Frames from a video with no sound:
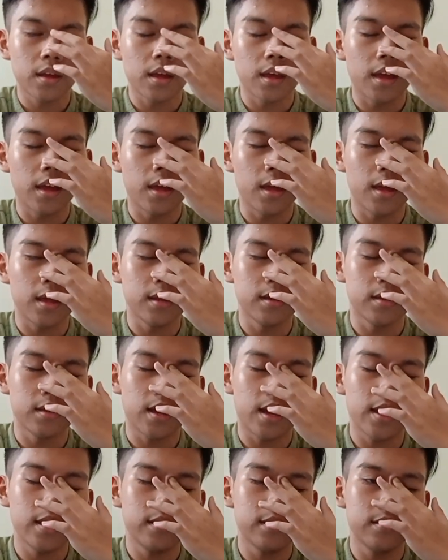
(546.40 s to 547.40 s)
And
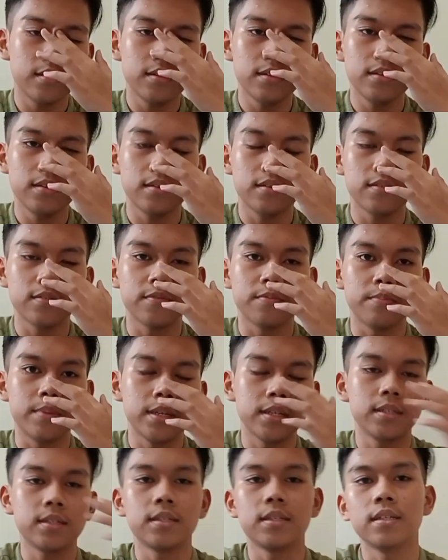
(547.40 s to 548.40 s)
I really love
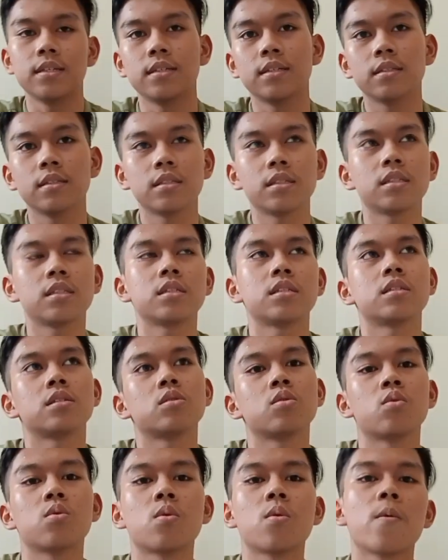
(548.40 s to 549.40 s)
baking
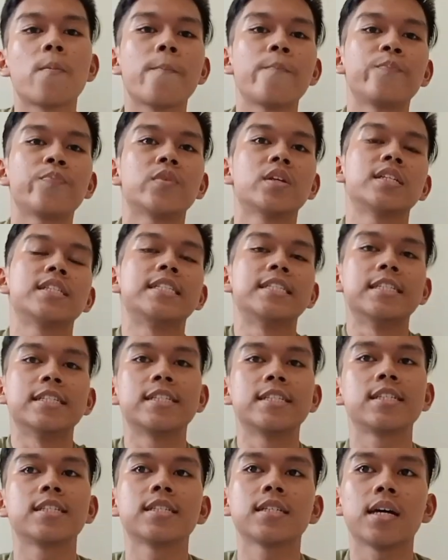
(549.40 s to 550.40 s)

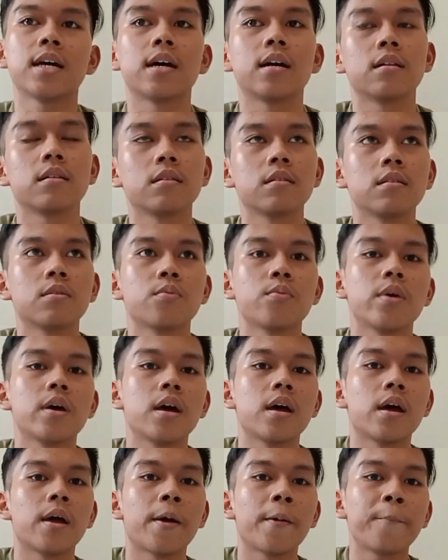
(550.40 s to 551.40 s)
this style
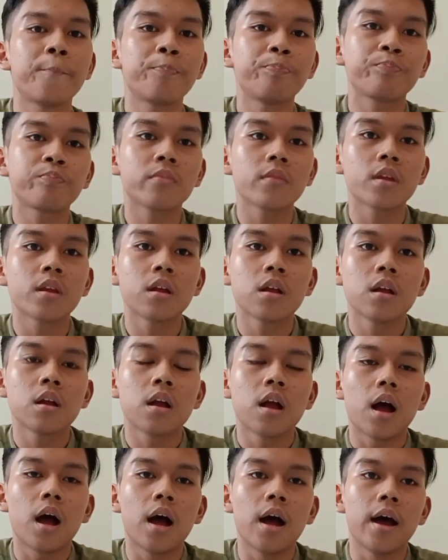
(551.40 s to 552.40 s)
where
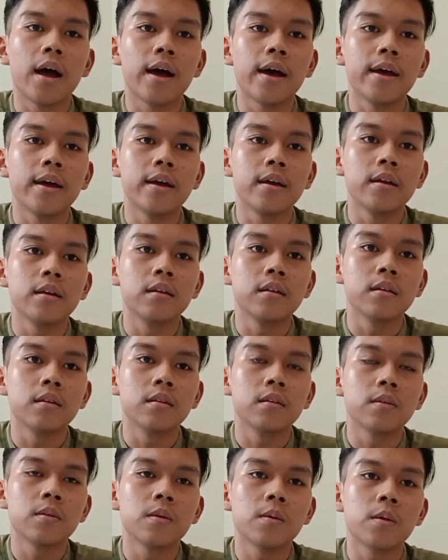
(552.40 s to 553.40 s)

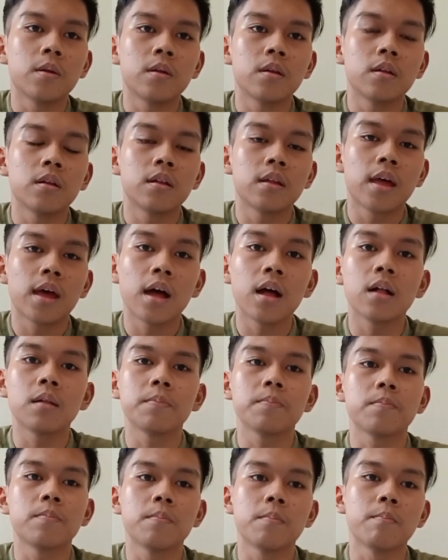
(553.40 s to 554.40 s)
I help
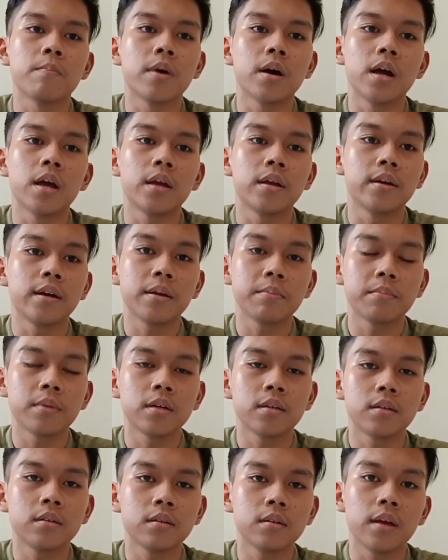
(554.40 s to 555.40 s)
my
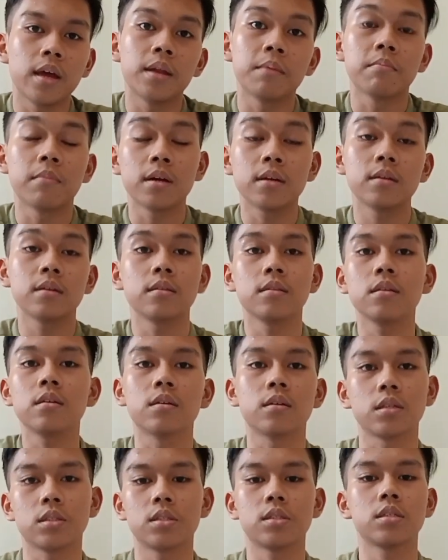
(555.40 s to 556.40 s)
grandmother and mother a
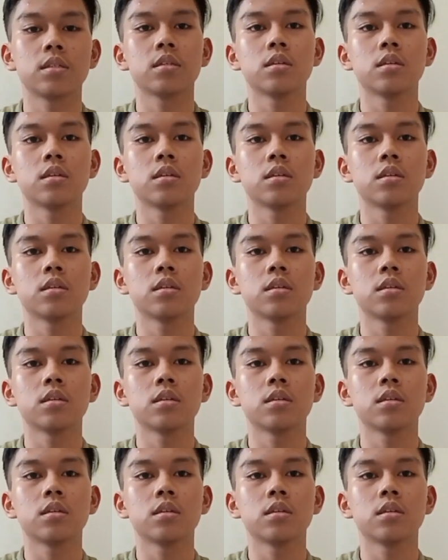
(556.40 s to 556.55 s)
lot